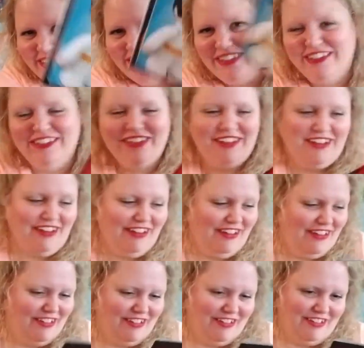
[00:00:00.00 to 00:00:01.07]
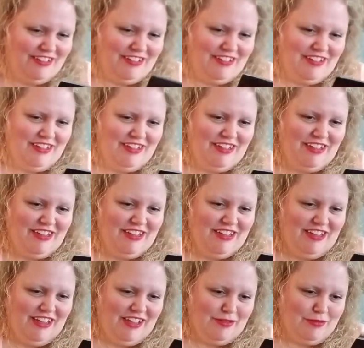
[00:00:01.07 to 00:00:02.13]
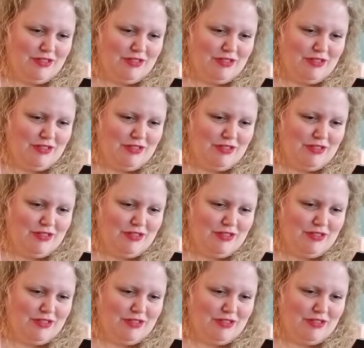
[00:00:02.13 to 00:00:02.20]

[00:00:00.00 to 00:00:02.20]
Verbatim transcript: Oh. I'm